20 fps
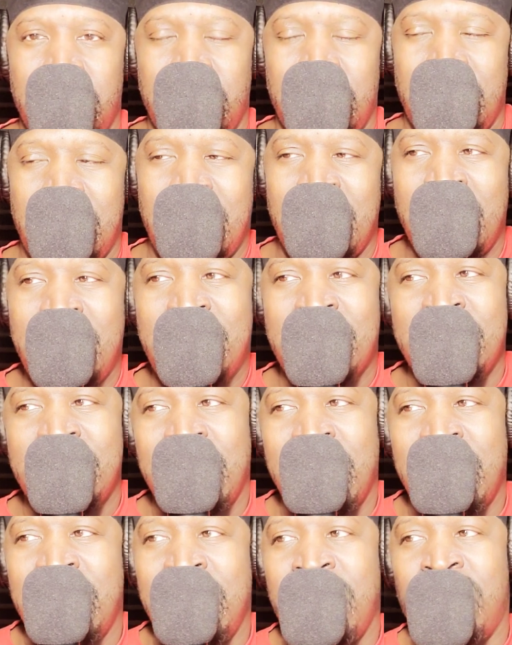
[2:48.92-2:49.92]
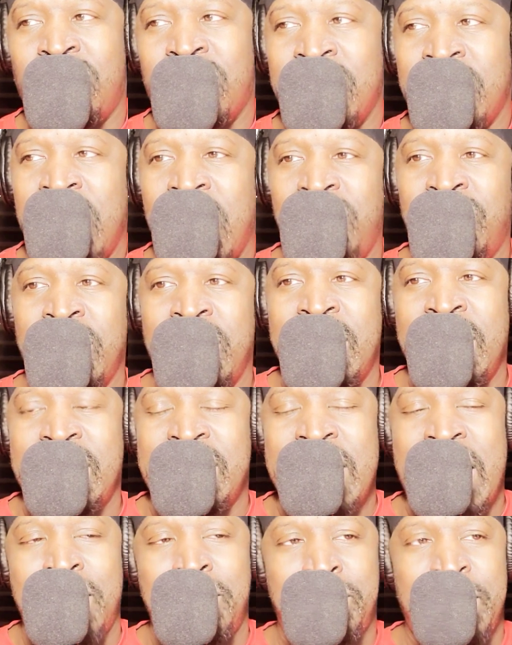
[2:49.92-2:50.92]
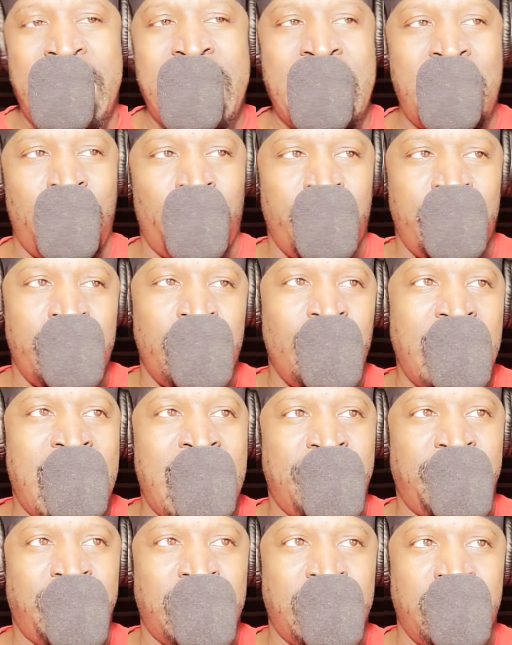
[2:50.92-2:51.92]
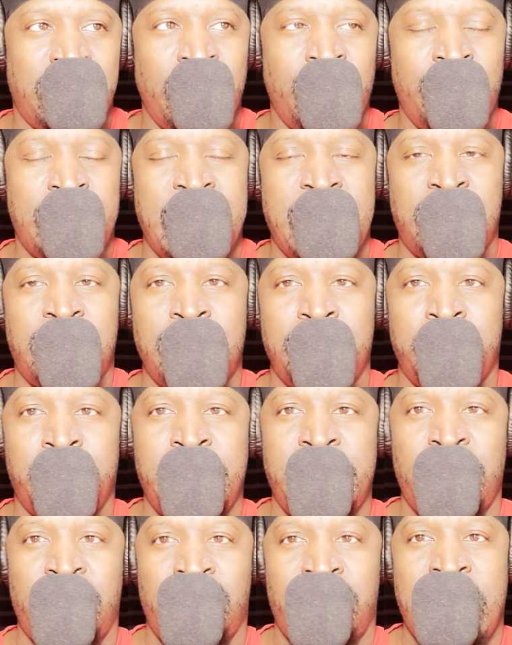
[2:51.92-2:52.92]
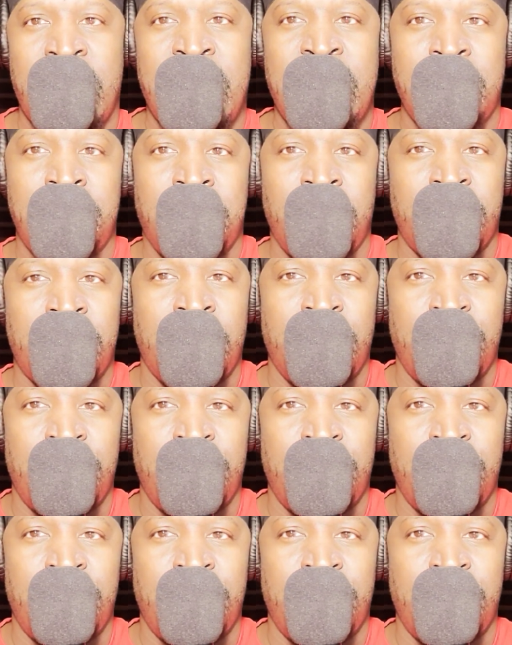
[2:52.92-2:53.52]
And it should never get that bad where you have to do that to bring shame on your